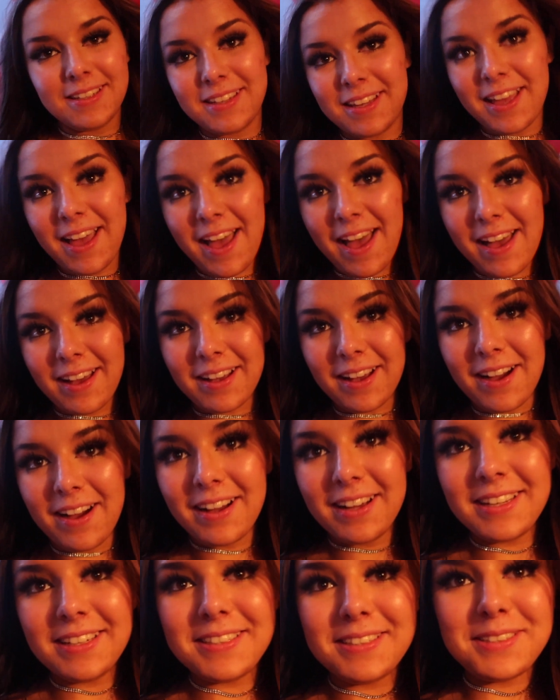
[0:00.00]
yeah,
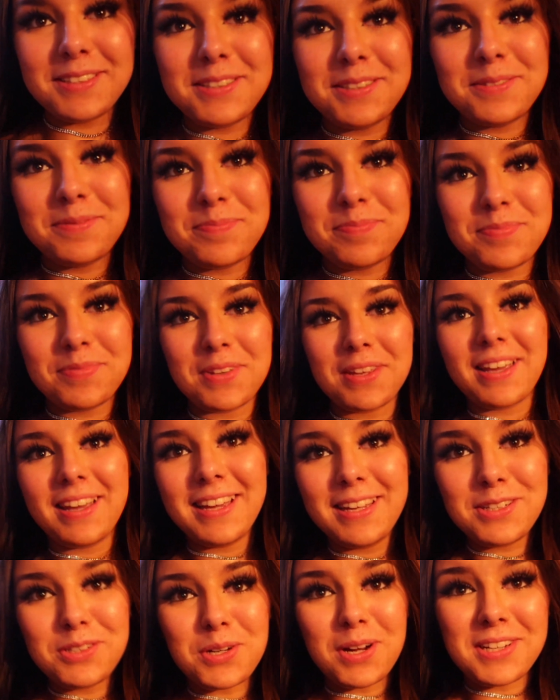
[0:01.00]
guys,
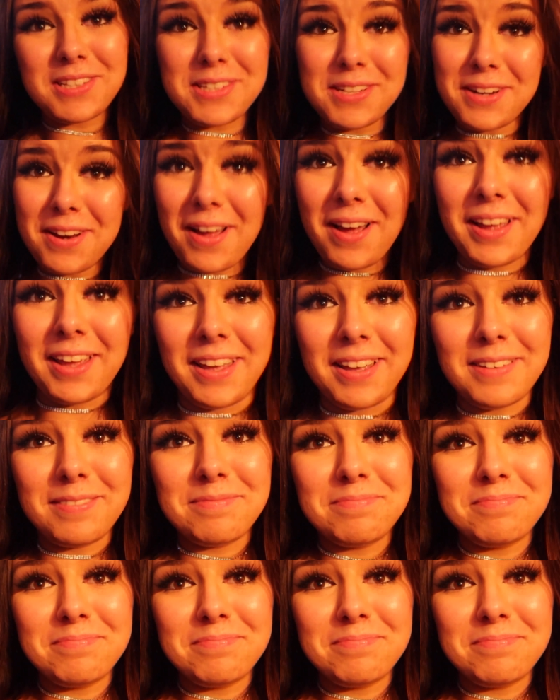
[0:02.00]
interesting night.